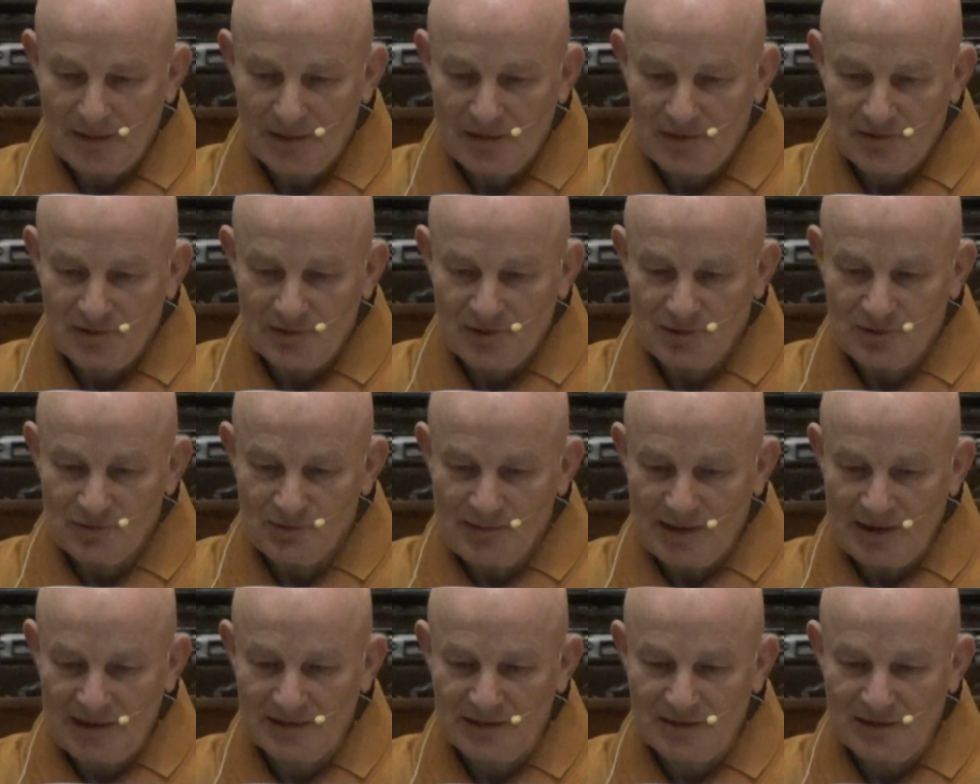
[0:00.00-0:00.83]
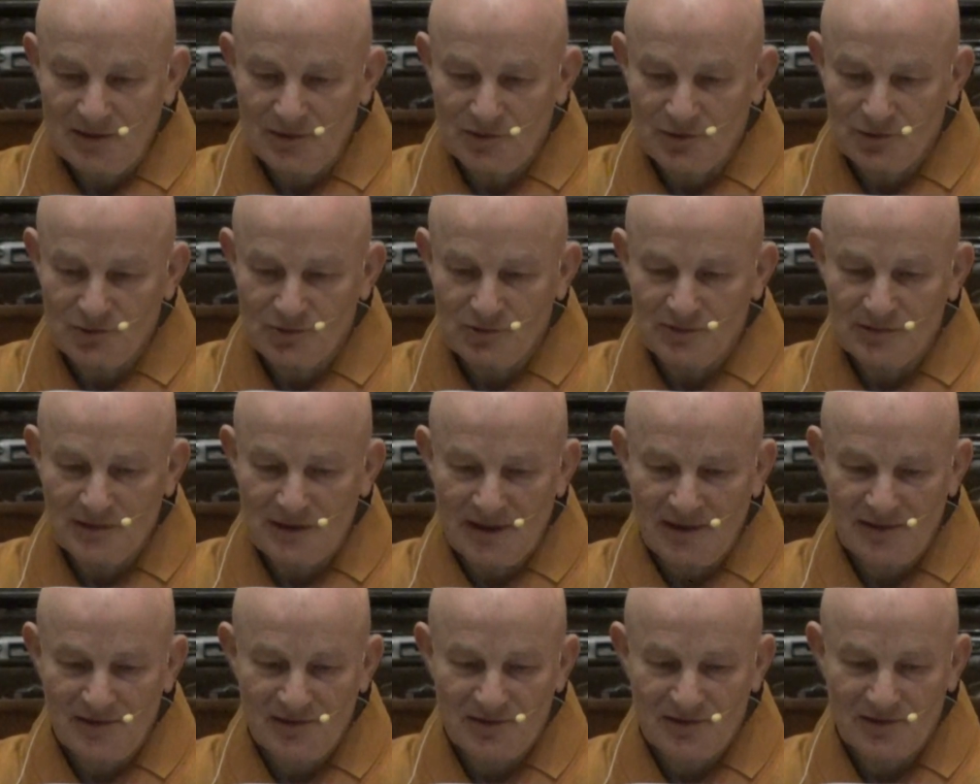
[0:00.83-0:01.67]
So one who
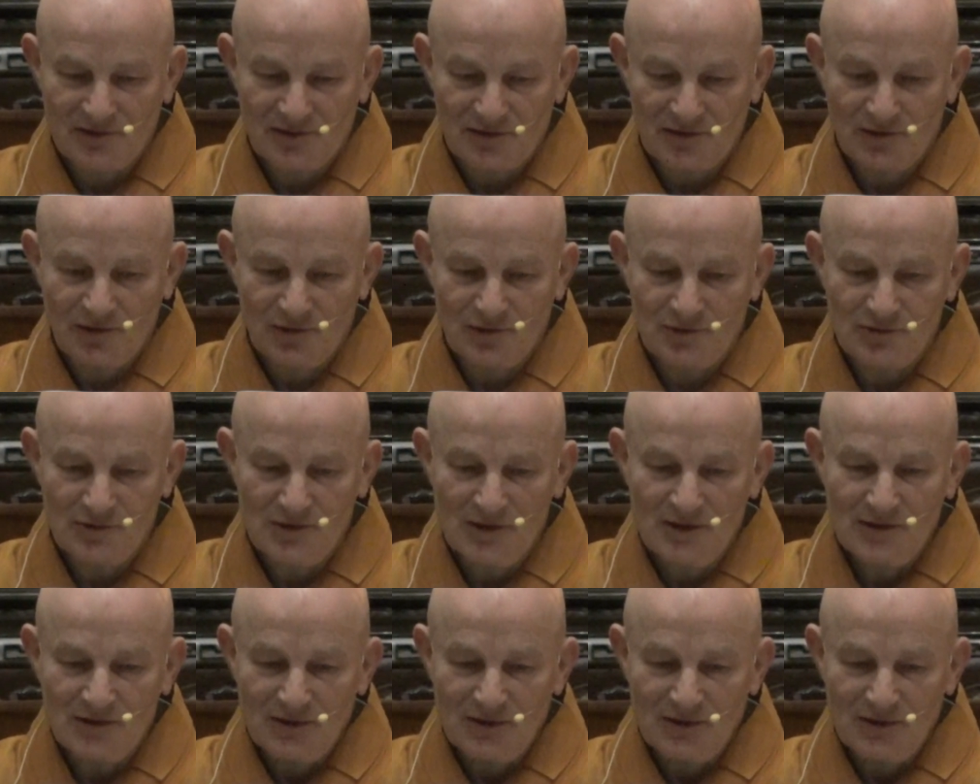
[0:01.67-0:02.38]
does so